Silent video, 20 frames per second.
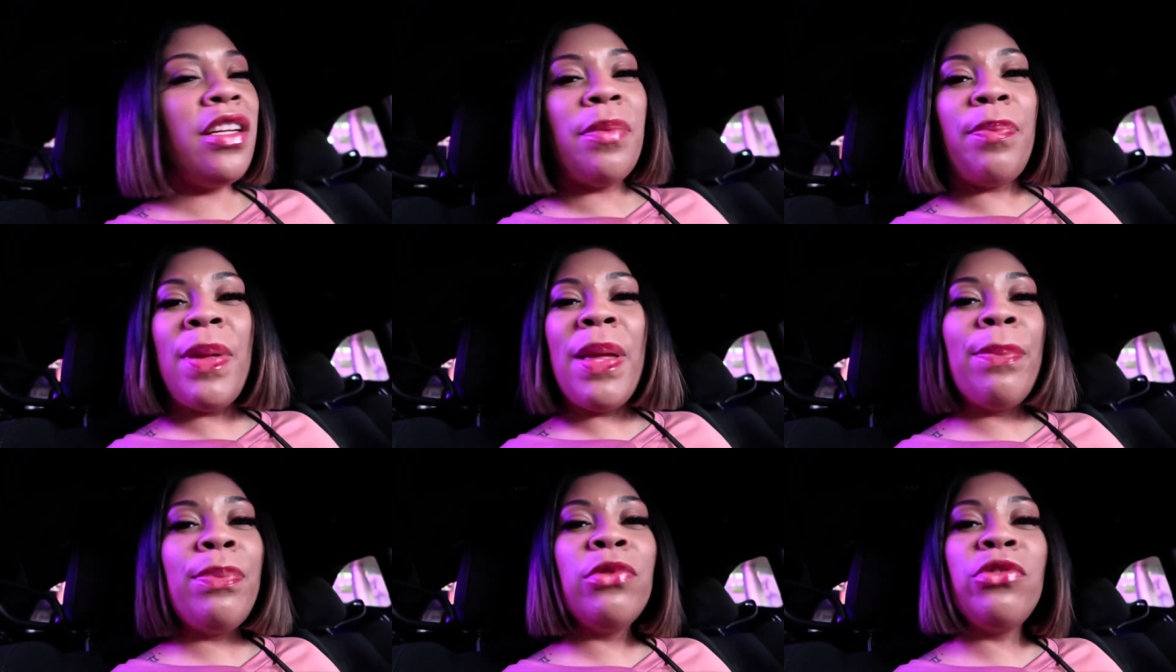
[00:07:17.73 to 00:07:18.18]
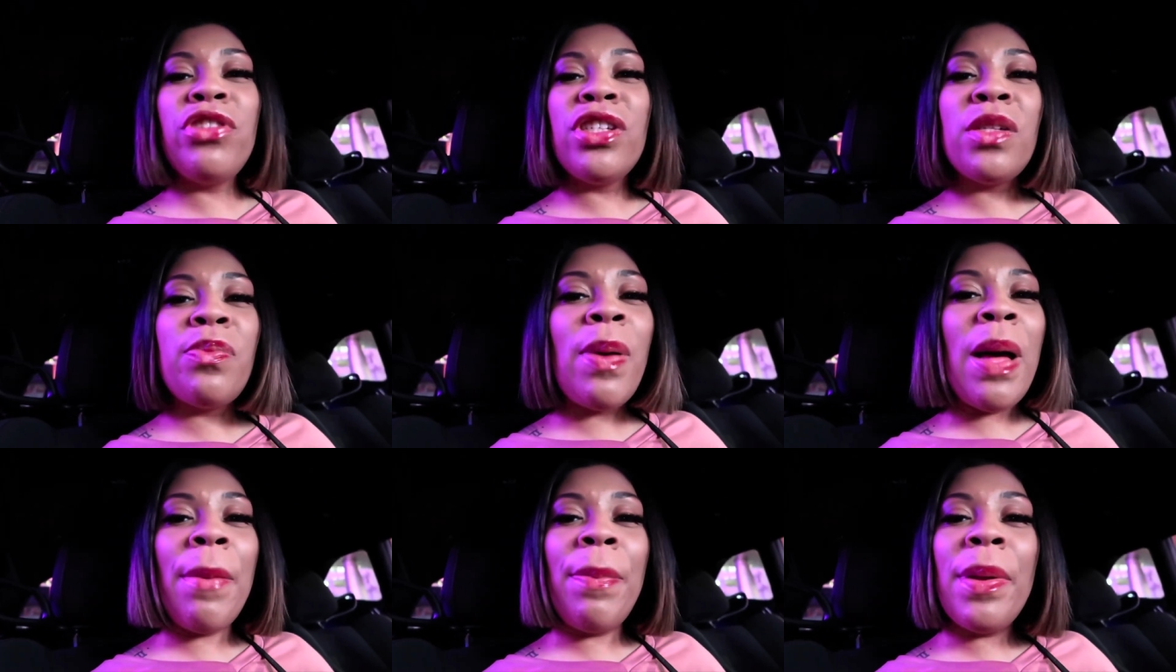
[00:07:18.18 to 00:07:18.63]
the pimple
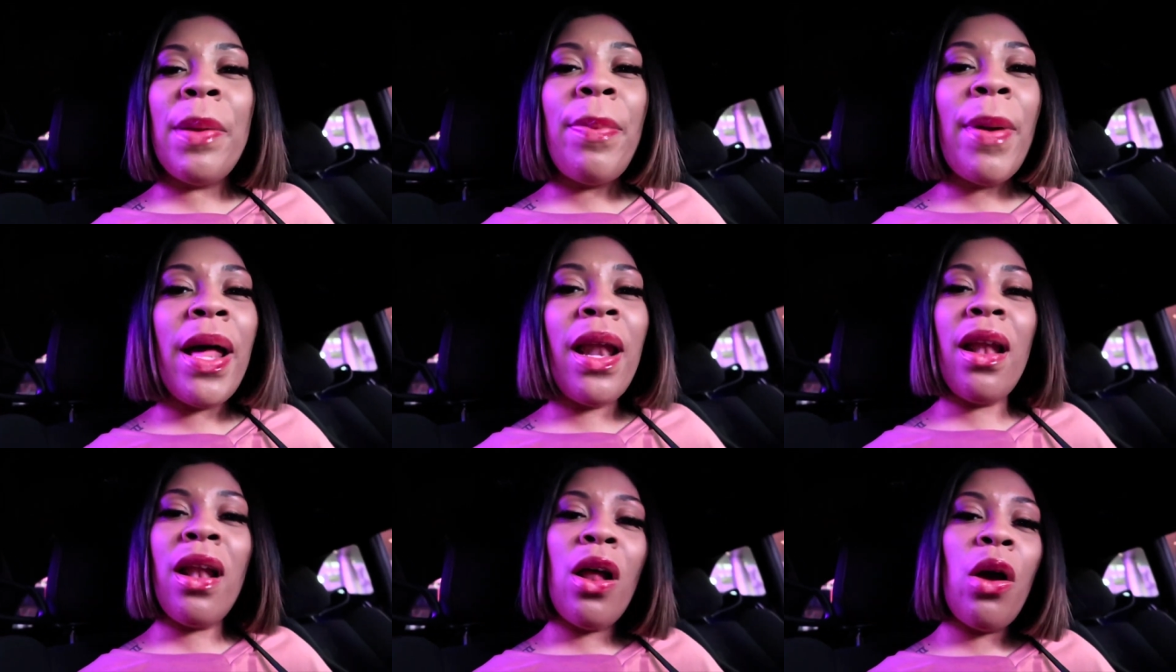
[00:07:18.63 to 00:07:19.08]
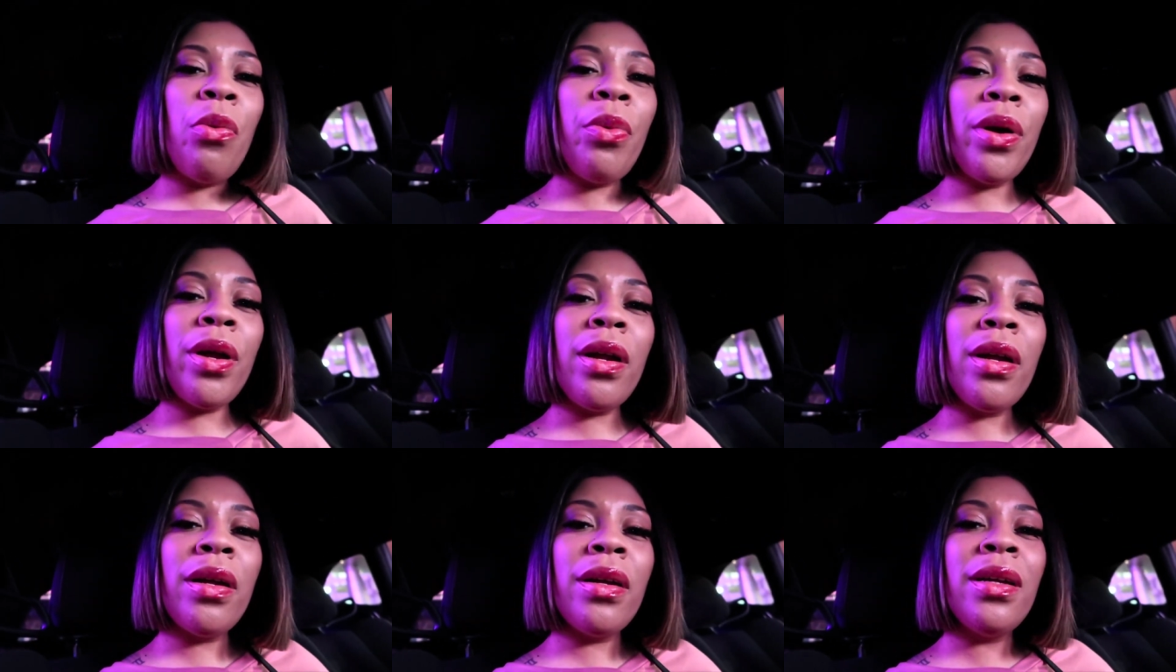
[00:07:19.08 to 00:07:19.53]
just pop up out of
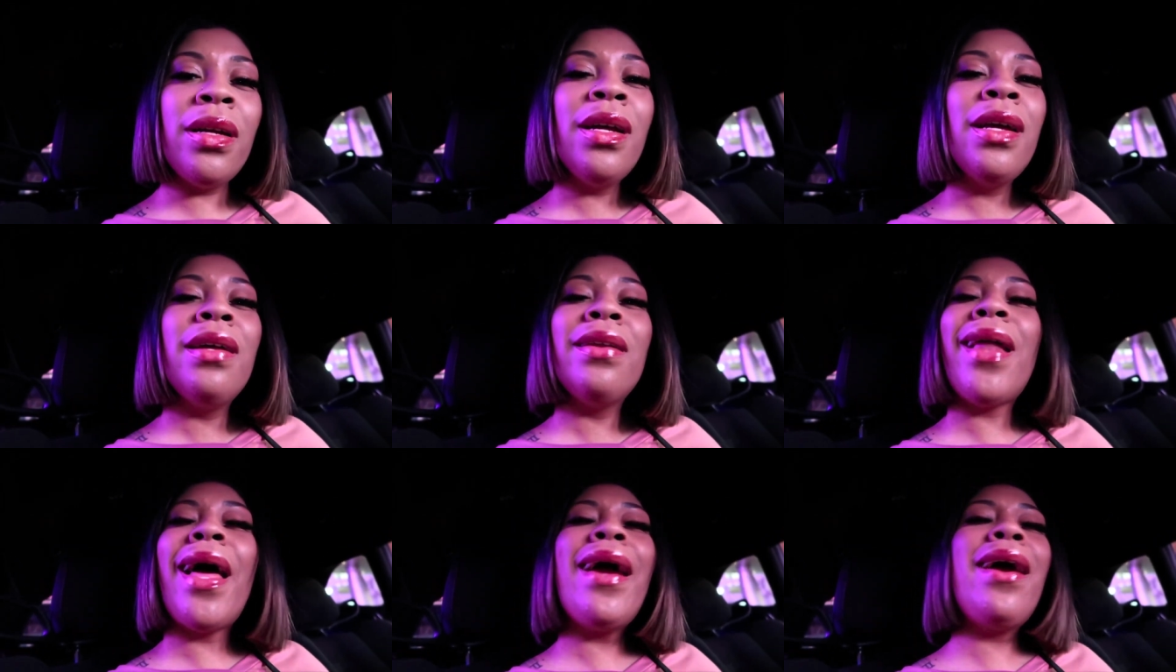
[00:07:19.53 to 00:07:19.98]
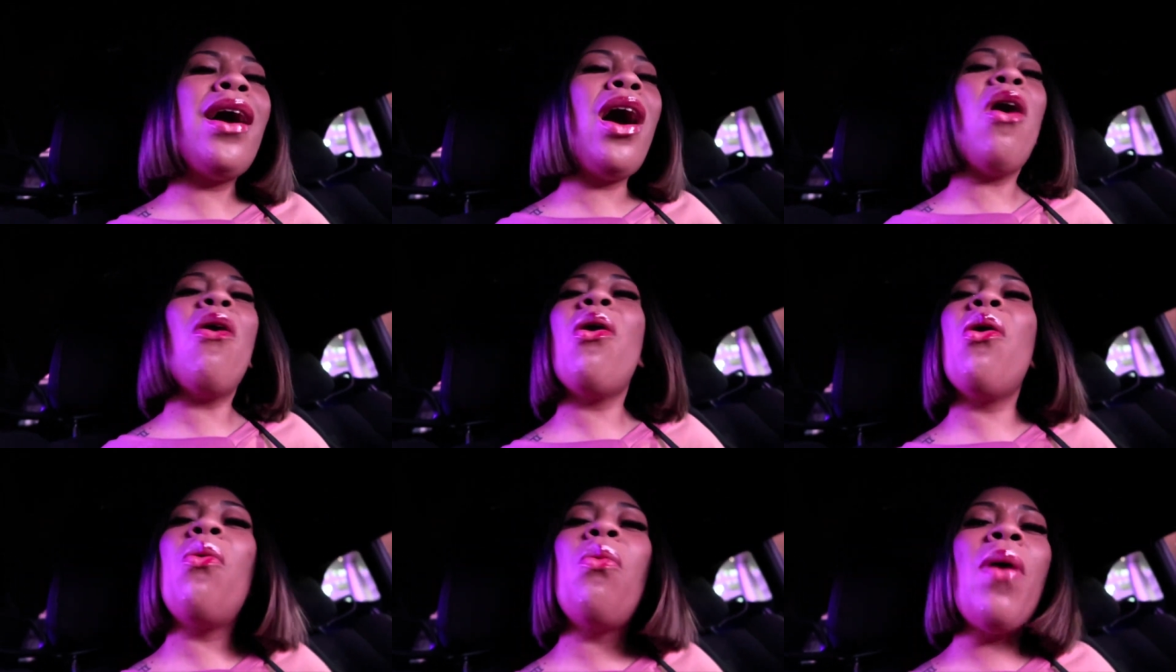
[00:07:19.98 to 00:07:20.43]
nowhere, like go
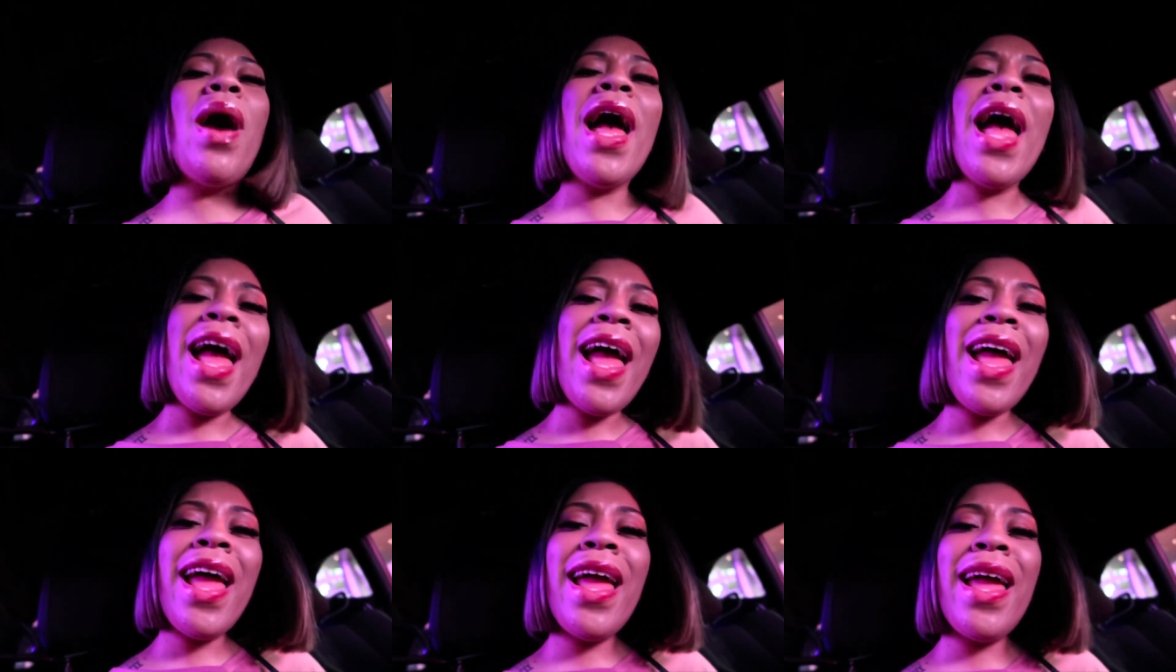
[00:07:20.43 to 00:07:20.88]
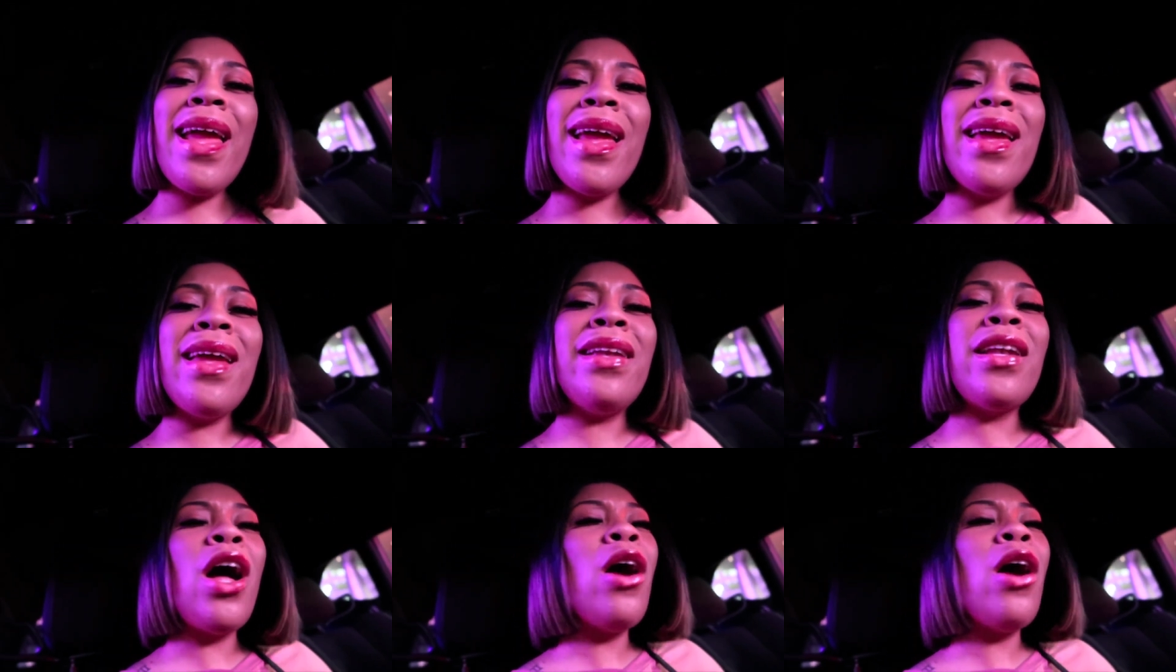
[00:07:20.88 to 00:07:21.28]
away.